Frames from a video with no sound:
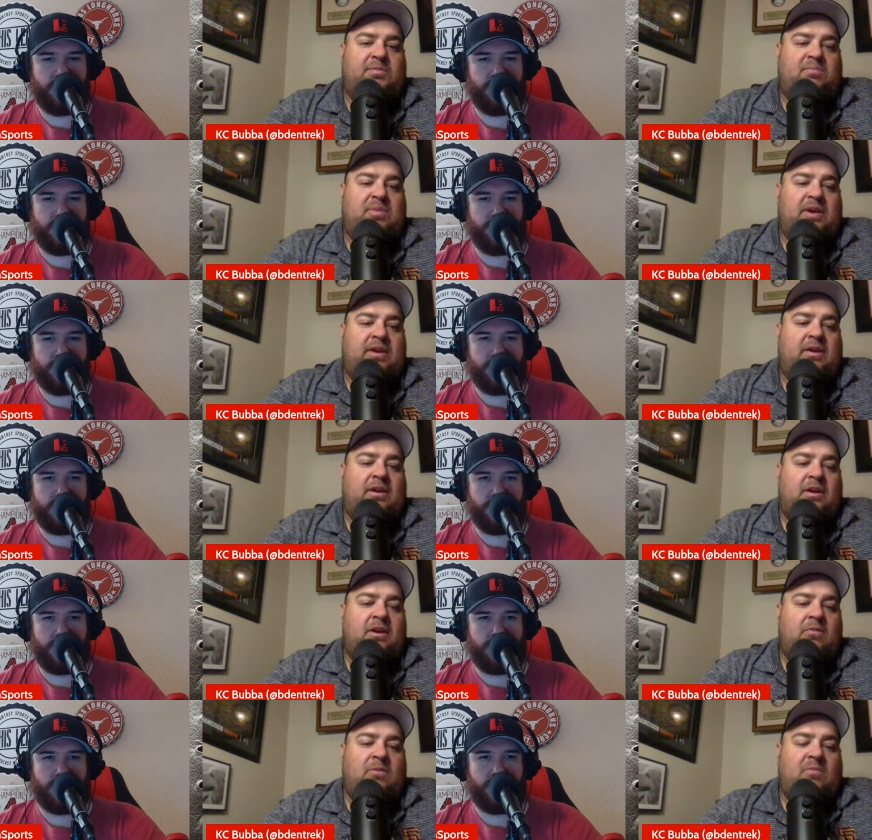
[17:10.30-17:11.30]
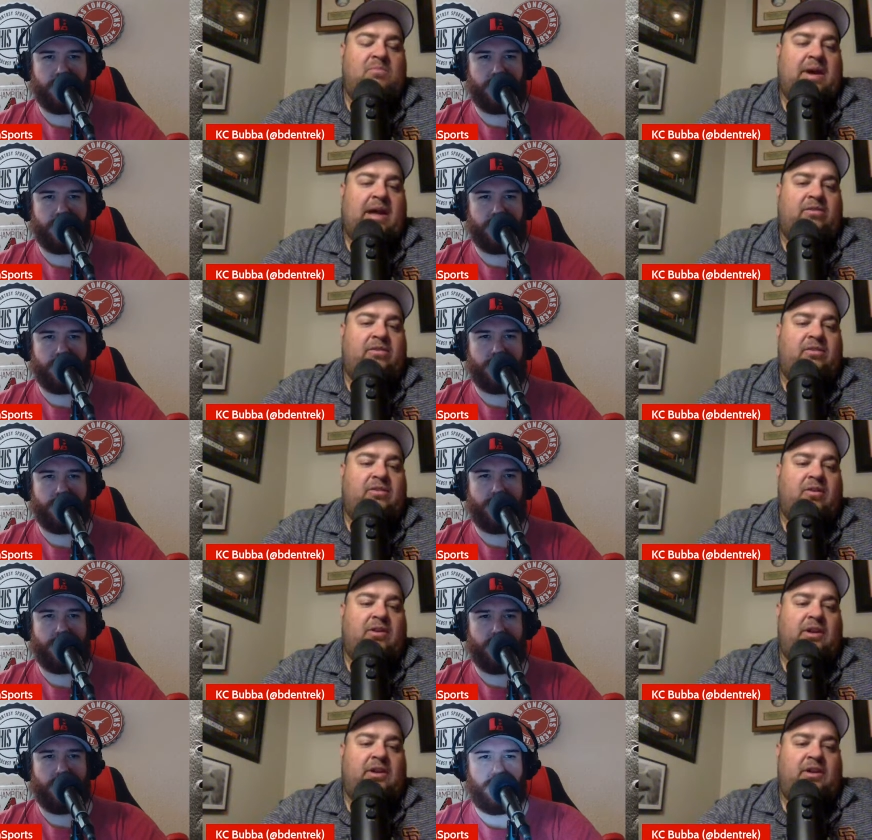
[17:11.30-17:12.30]
Speaker 1: to be big. What bats are you
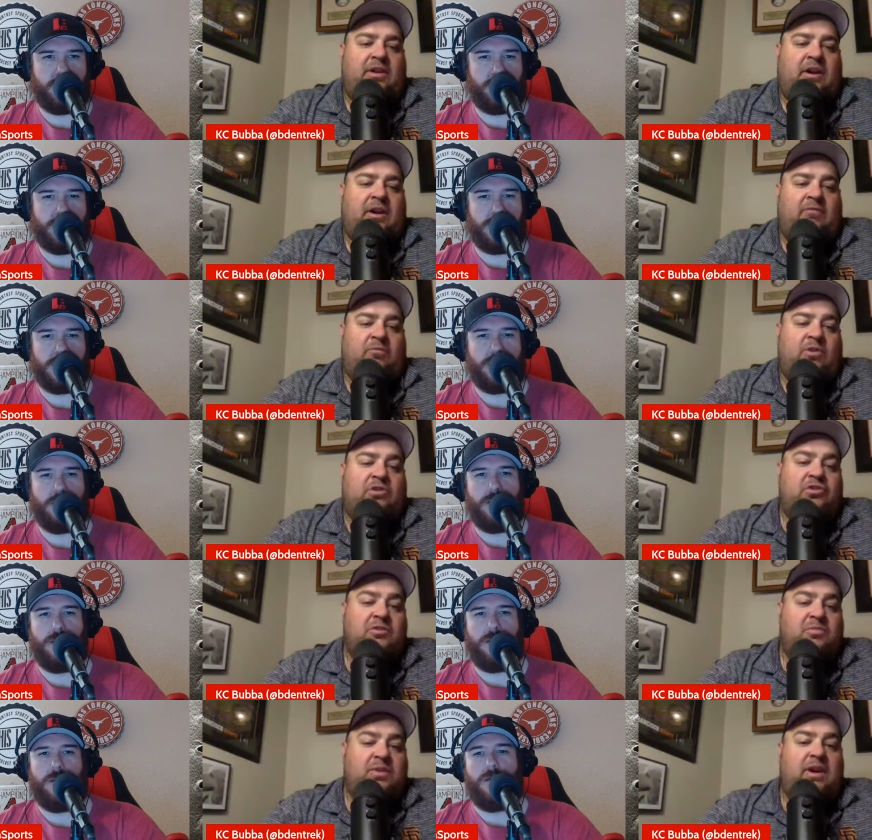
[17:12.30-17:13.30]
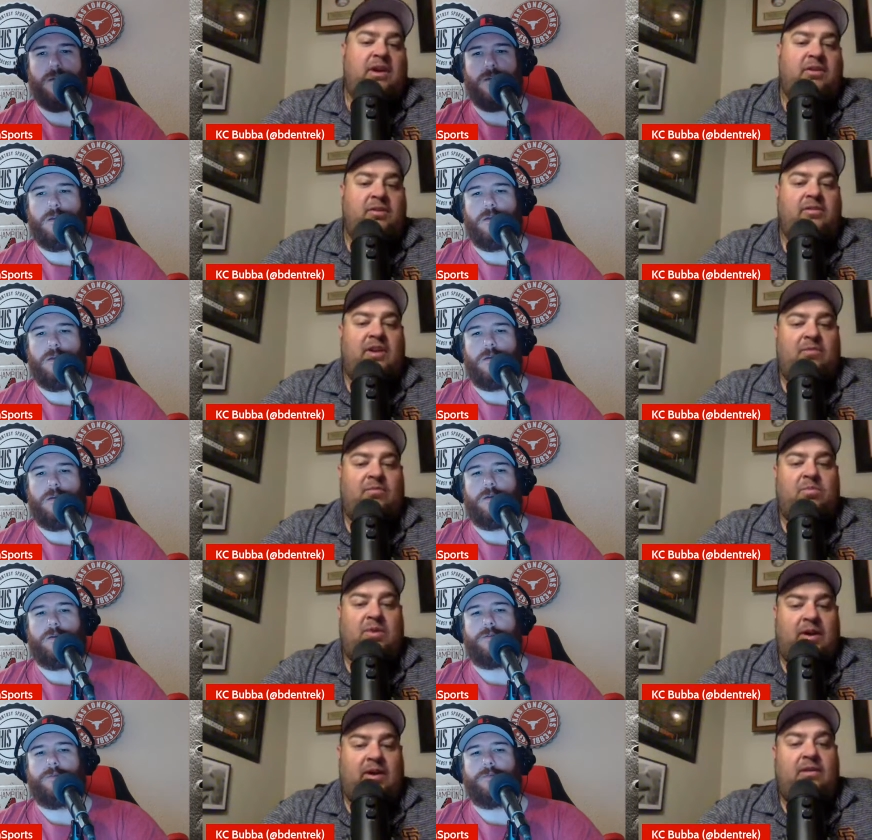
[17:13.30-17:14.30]
targeting on what should be a good Tampa
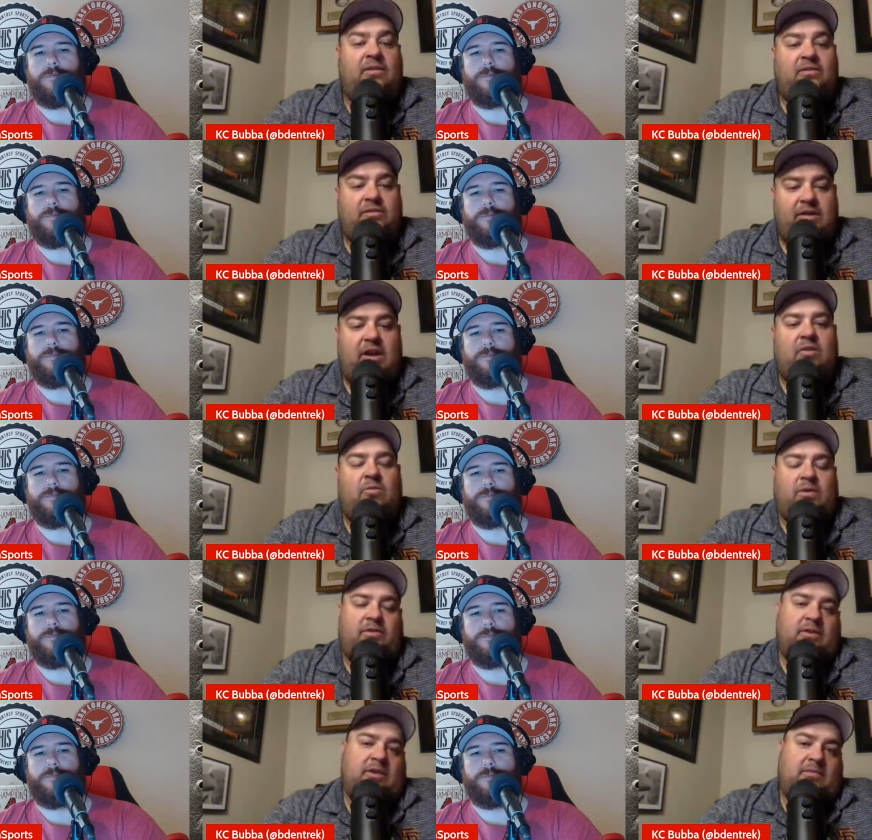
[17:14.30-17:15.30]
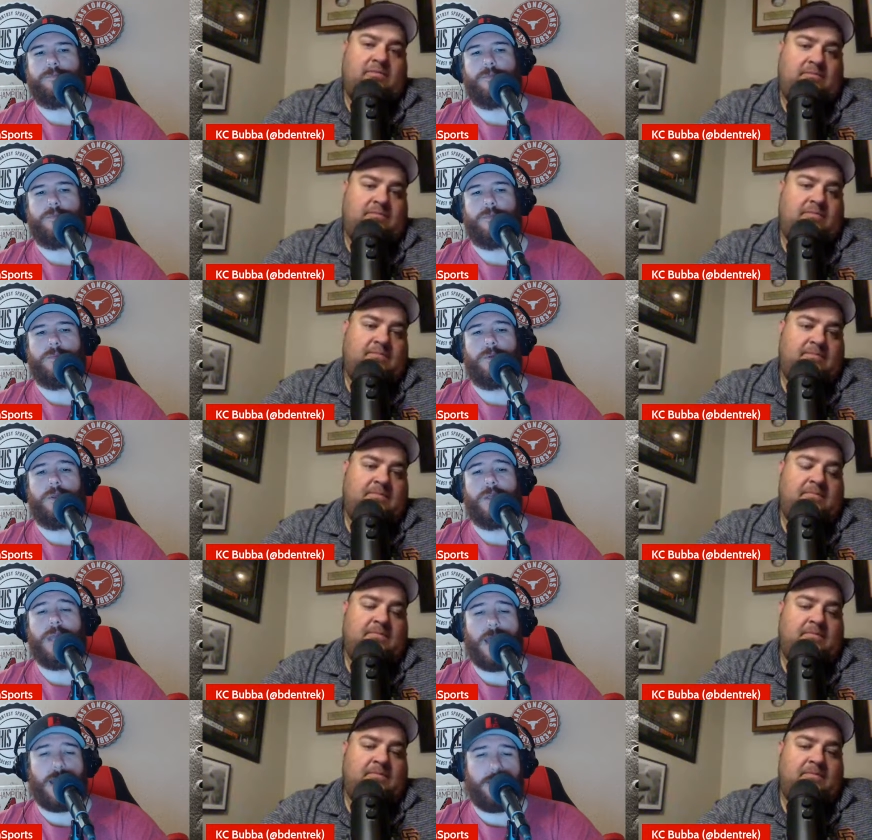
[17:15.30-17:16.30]
Bay stack once again?
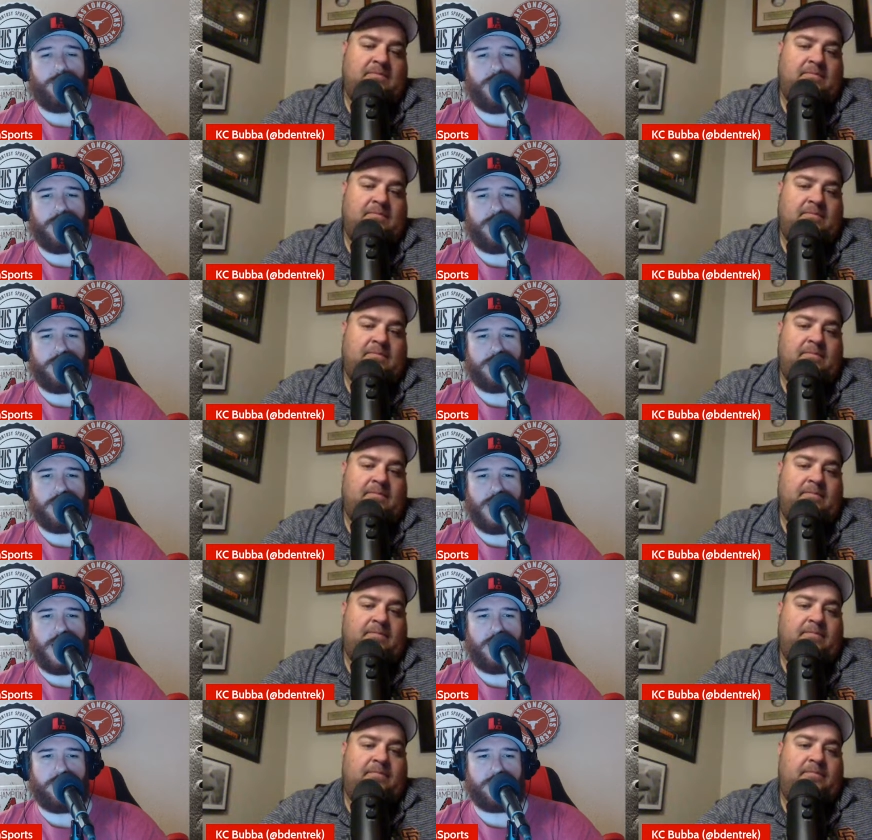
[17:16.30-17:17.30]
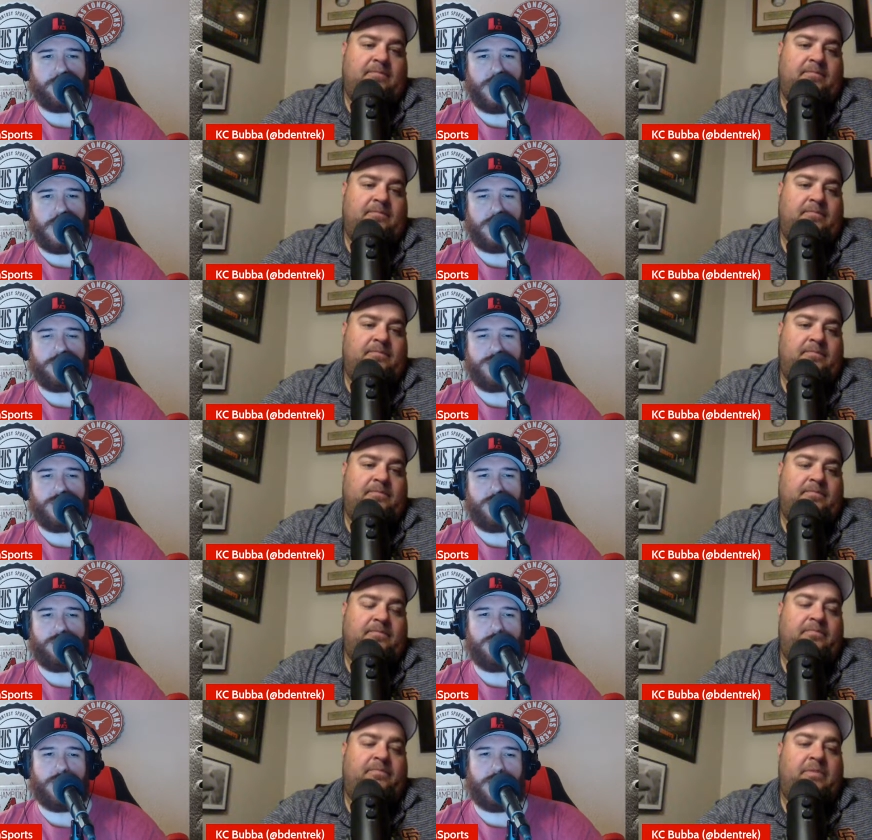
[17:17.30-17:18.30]
Speaker 2: Yeah, I mean it is Lyles, right?
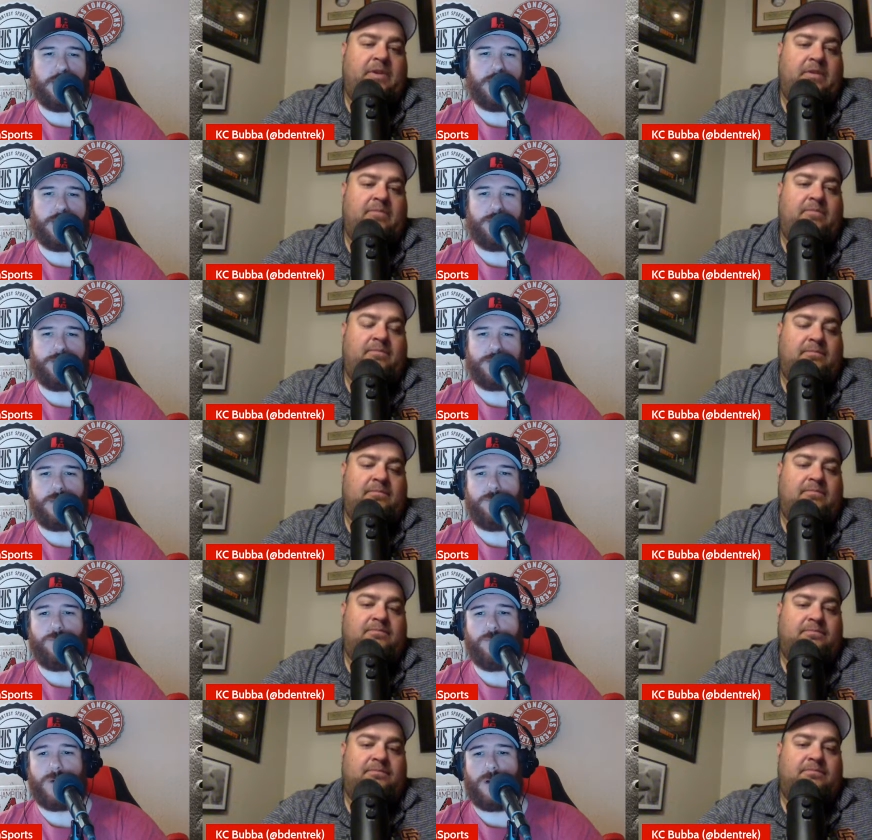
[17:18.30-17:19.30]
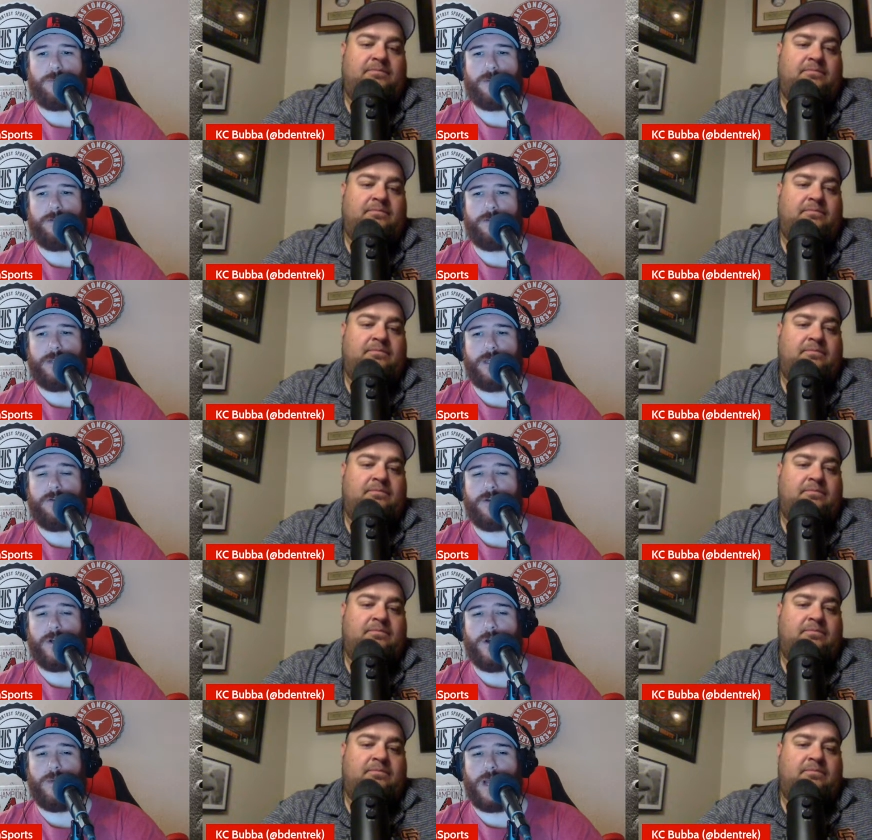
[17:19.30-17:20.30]
So like yeah. like you said, we're probably needing to
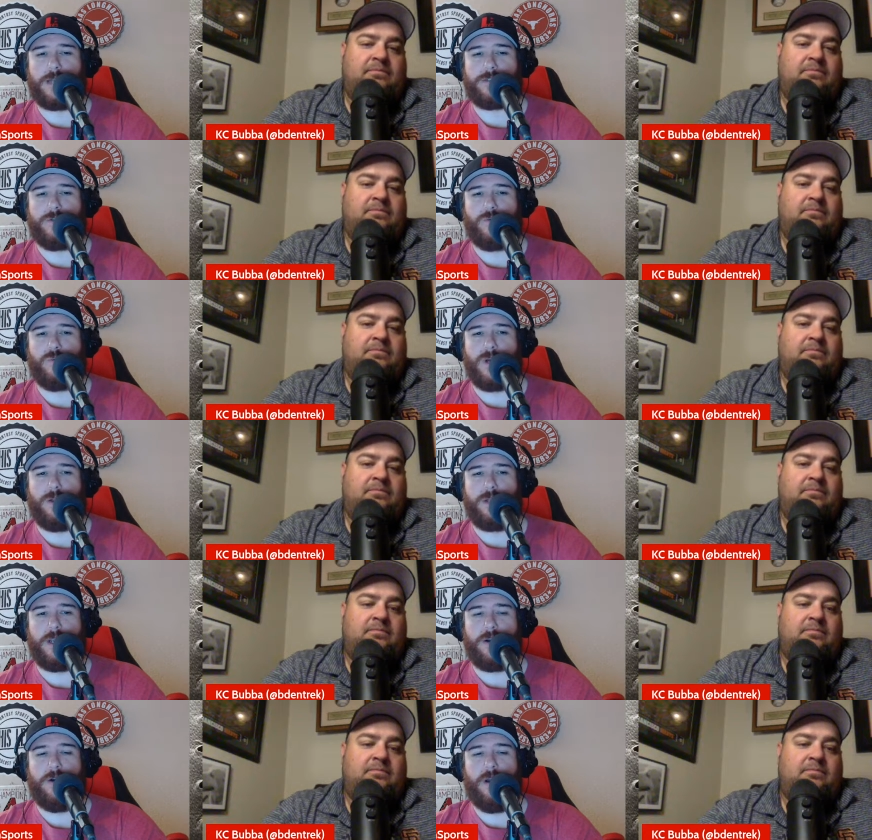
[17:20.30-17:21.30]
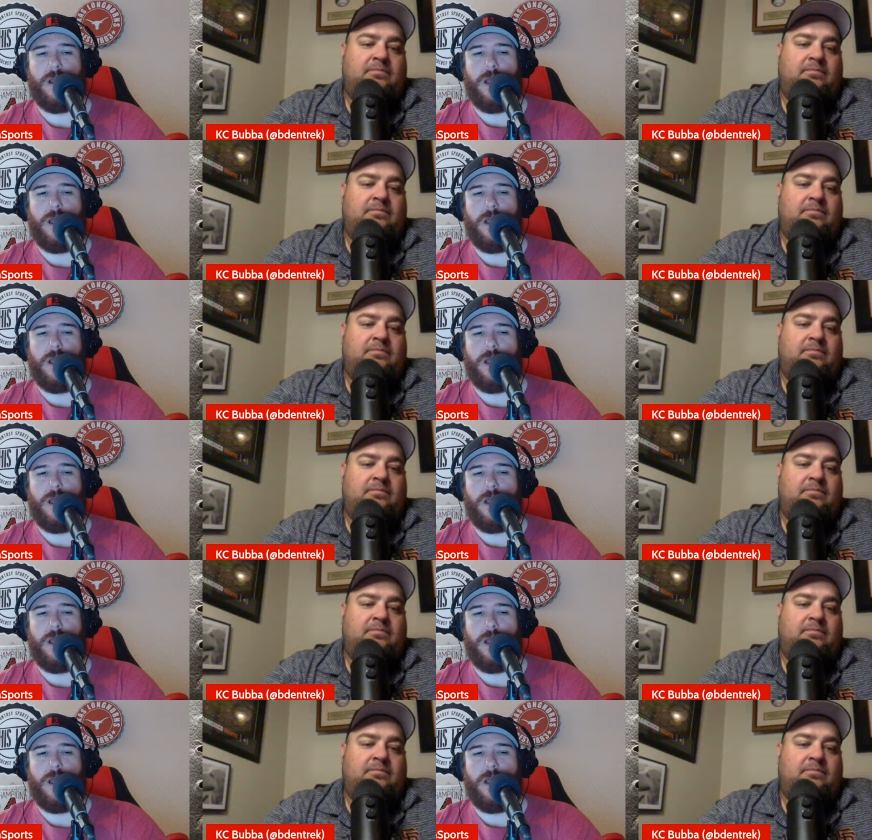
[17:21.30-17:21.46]
go back to the well here.